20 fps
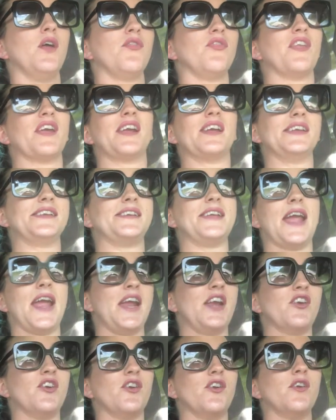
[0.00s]
the
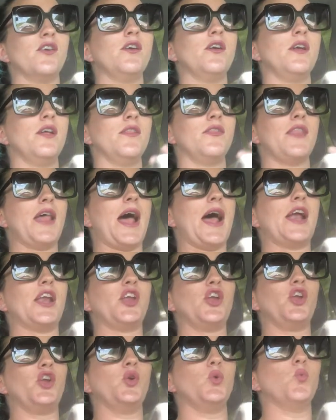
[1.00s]
container that
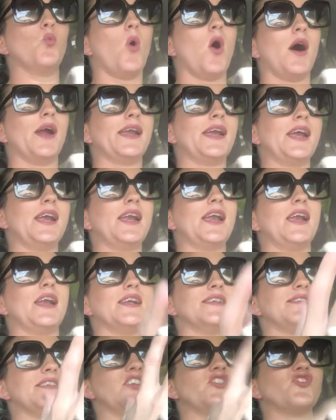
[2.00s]
you wanted and
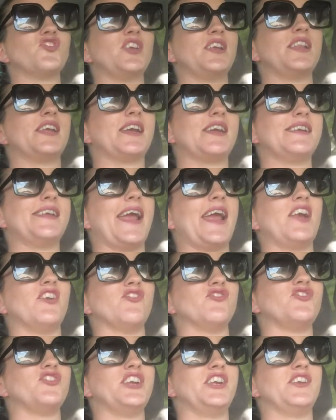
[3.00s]
essentially the
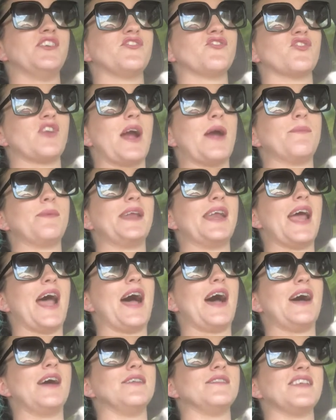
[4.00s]
container she described it
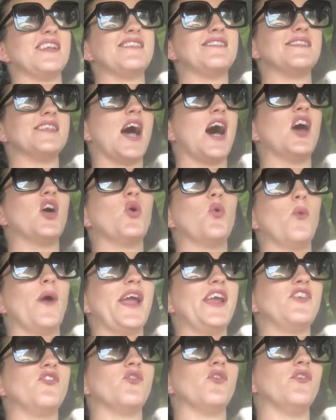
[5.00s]
as it's not a
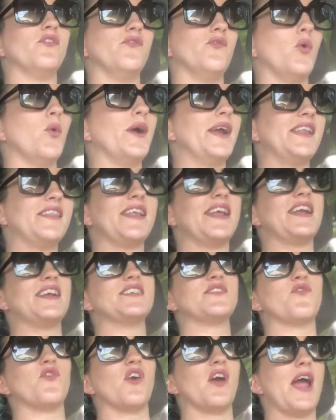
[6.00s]
way to avoid
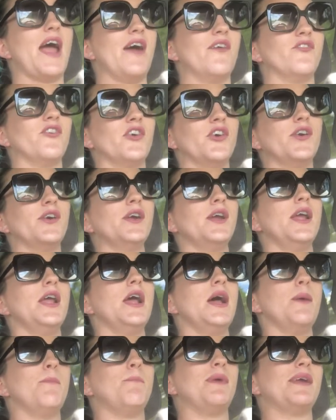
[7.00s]
things forever
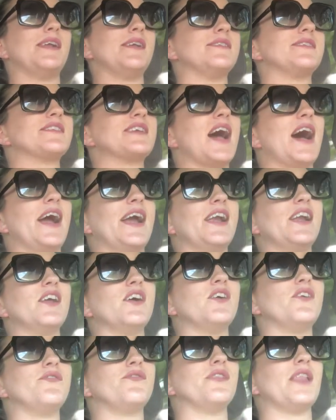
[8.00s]
but it's kind
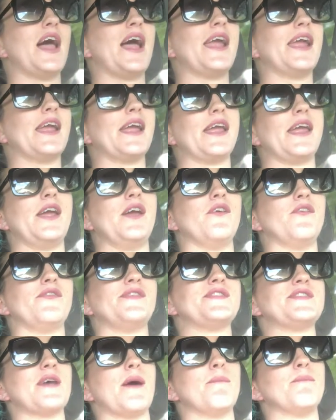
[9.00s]
of like if
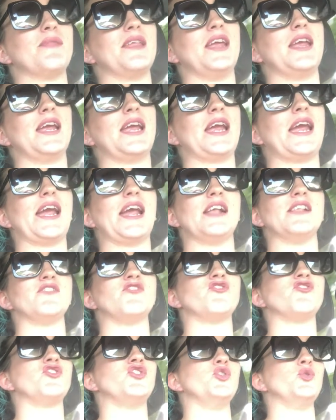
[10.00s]
something
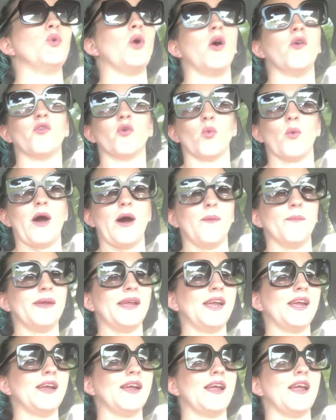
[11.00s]
gets too
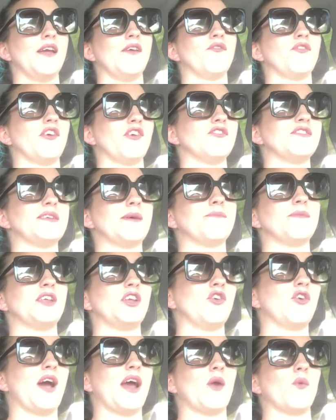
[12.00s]
overwhelming if there's something
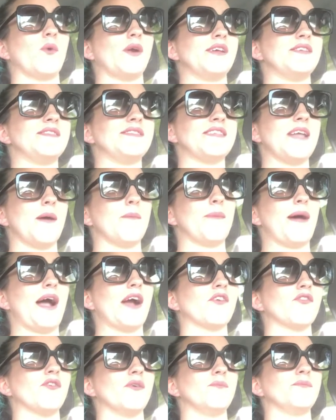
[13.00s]
you kind of want to step
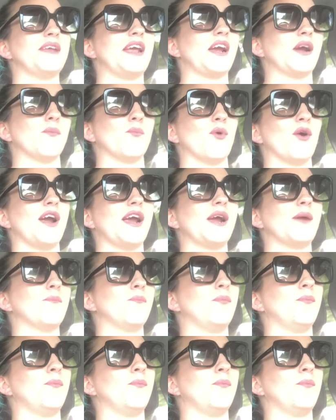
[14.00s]
back from take a break